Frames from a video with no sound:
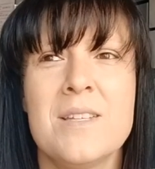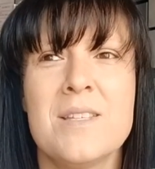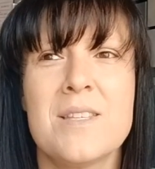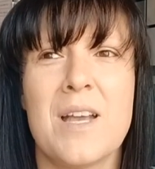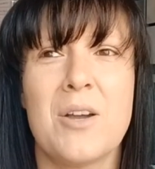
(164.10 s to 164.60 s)

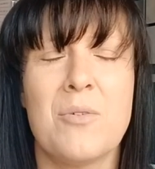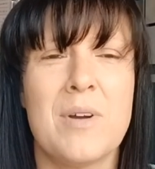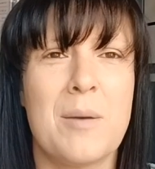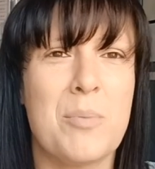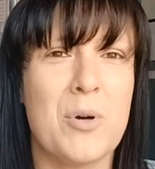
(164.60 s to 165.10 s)
So
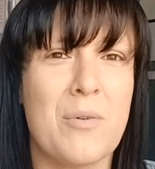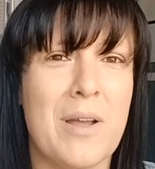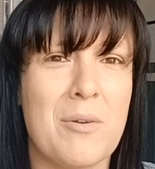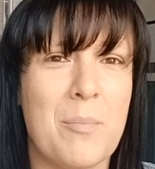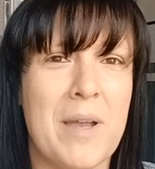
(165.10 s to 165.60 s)
I put
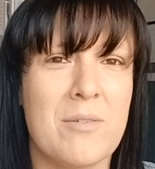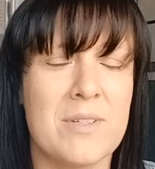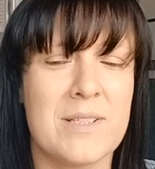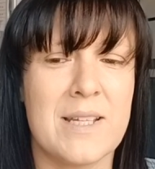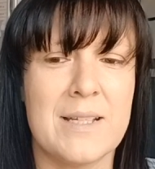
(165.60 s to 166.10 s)
around a pound
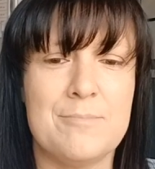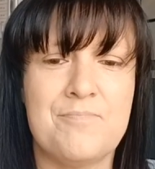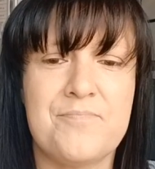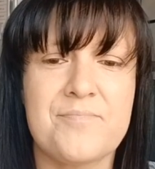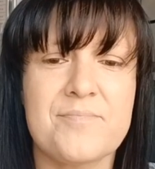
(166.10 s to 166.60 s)
a day.
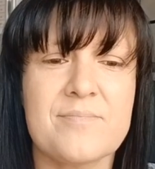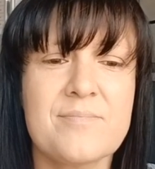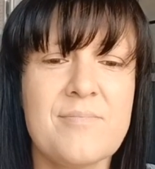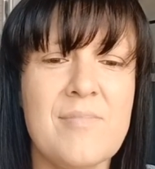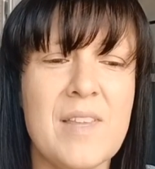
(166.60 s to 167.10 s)

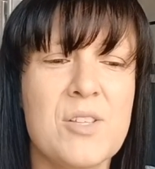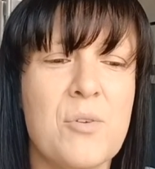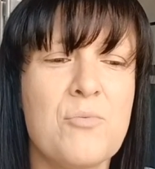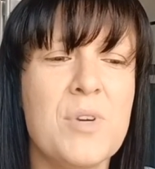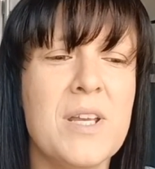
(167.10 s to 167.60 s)
So I
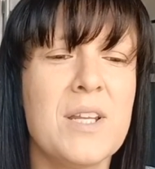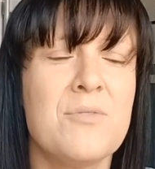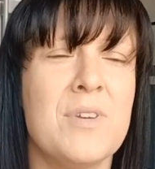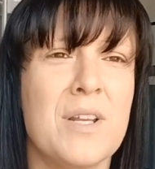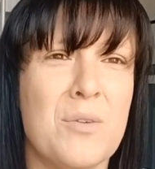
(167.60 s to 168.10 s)
really,
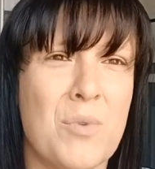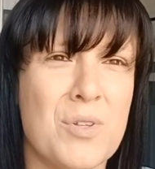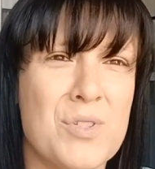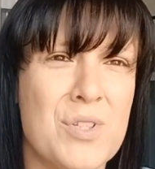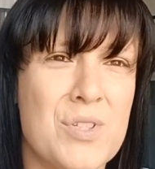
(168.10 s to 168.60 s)
really
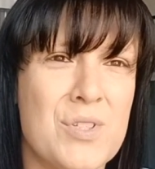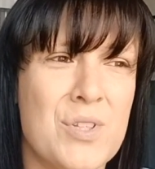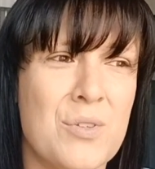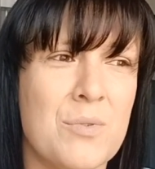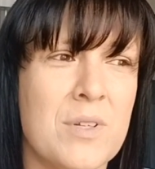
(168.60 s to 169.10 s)
wanted
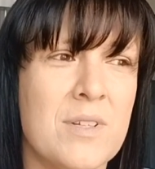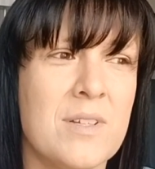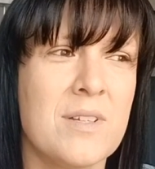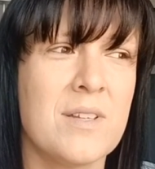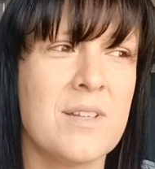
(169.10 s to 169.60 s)
to
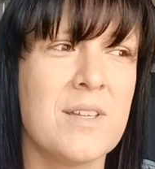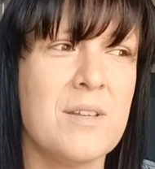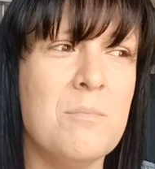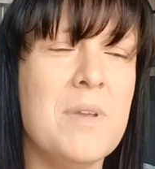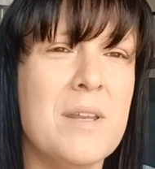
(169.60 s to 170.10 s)

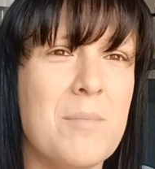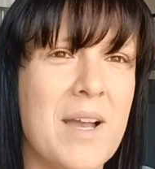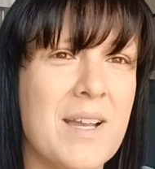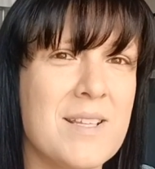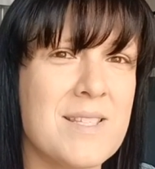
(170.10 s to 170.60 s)

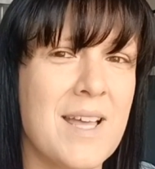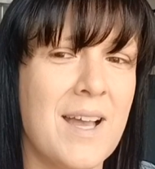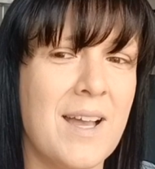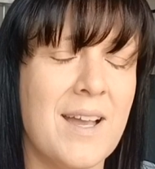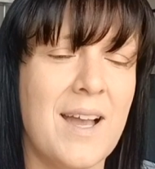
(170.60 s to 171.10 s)
minimise
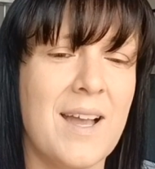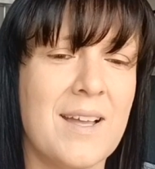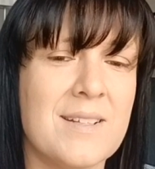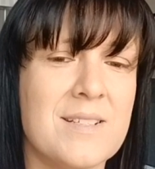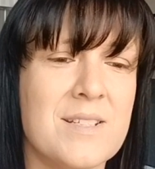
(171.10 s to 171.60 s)
that
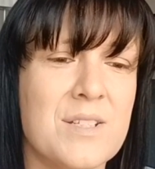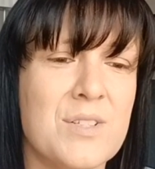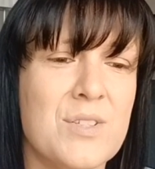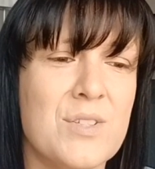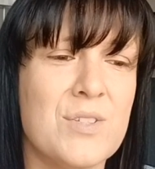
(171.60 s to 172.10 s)
and
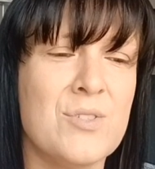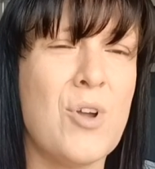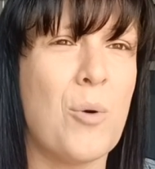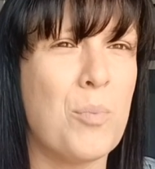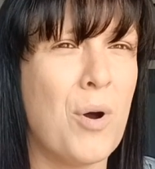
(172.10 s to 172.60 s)

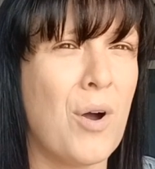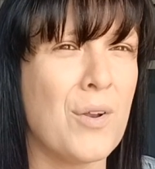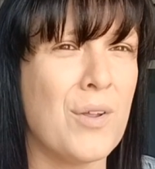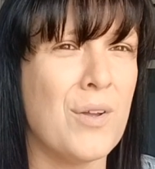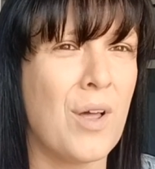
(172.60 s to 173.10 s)
not put
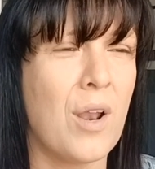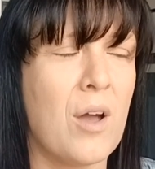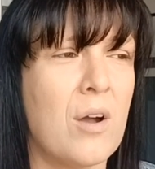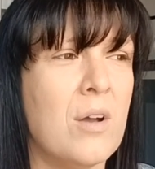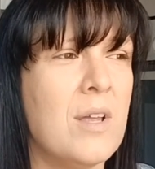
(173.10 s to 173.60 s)
on a
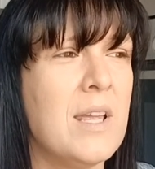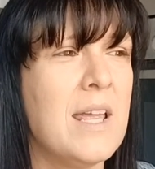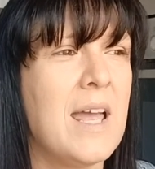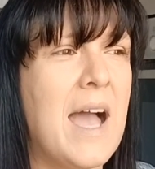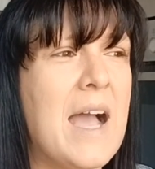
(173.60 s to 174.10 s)
lot.
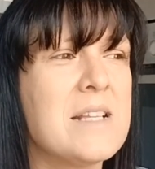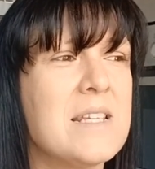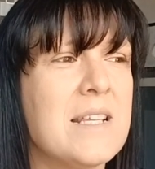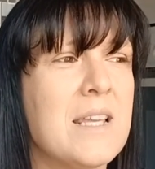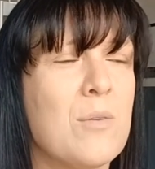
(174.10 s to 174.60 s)

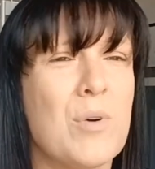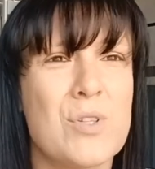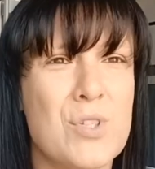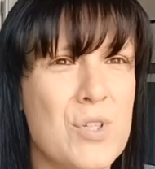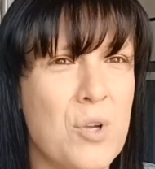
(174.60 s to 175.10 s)
Ideally, I
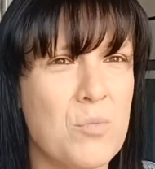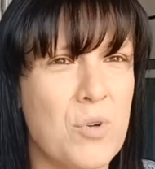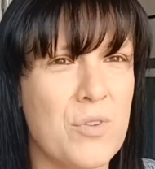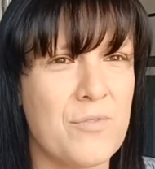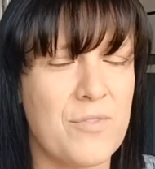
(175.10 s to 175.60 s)
want to no
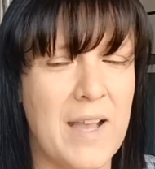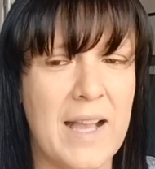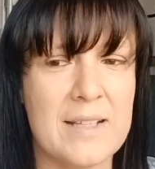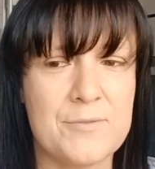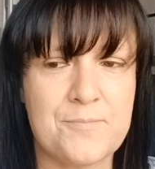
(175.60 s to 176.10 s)
more than
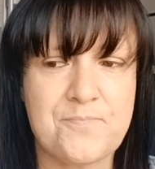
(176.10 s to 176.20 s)
5.